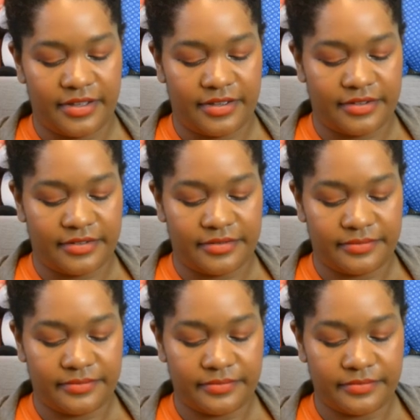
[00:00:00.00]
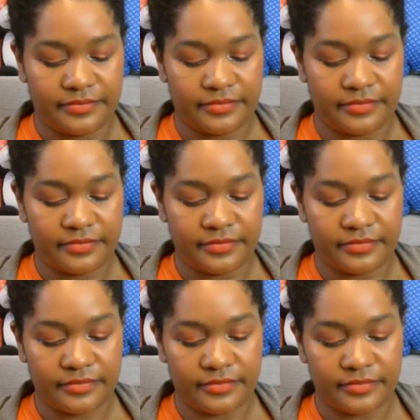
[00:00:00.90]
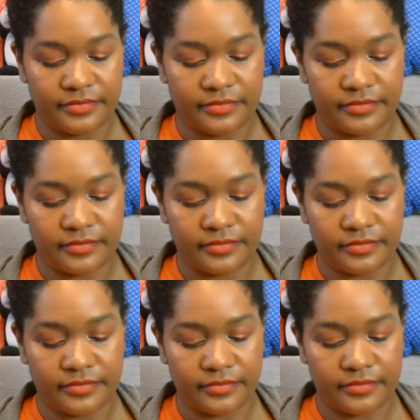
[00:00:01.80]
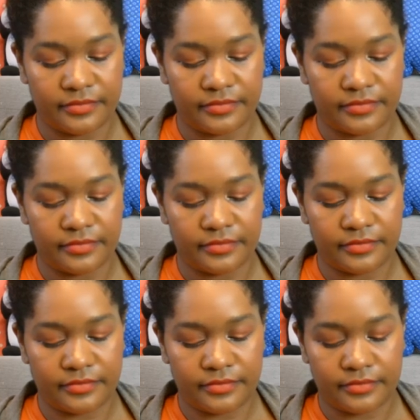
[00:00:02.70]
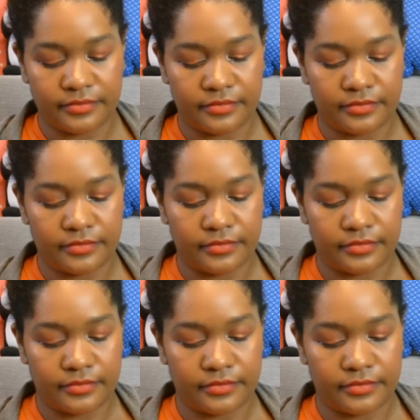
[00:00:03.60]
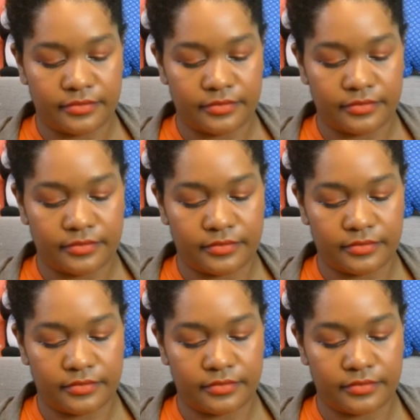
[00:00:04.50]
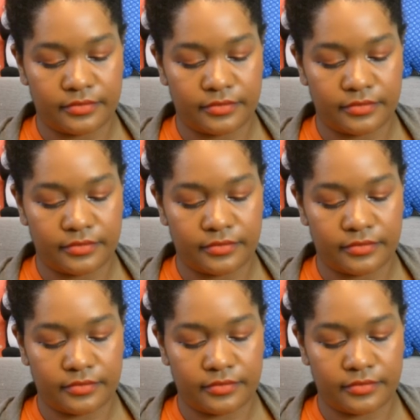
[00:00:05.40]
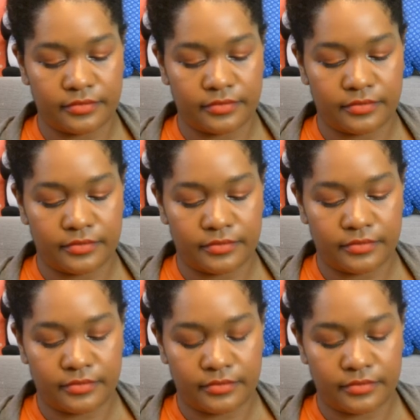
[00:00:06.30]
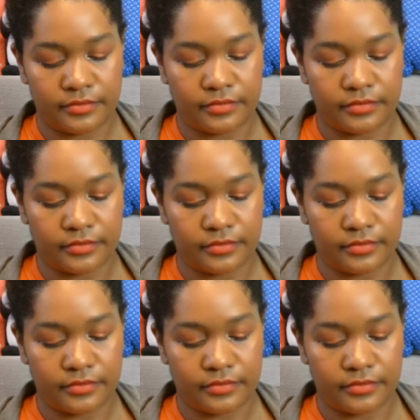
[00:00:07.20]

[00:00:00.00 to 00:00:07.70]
Nobody speaks.